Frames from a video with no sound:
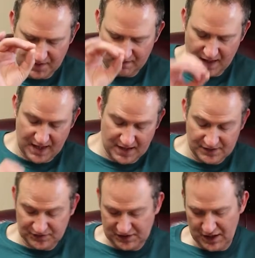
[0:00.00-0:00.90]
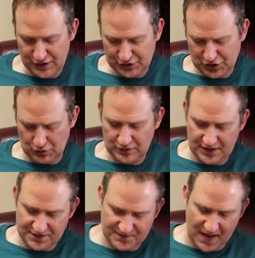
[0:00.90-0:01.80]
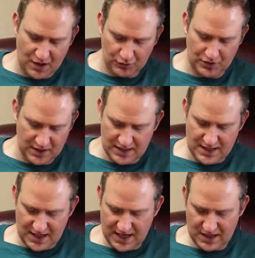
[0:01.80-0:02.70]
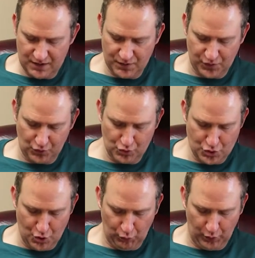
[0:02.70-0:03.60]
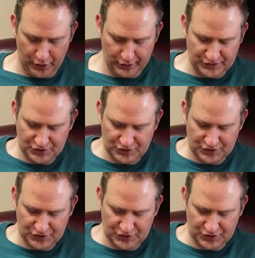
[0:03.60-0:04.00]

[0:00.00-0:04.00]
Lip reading: and that is certainly found in and through your word.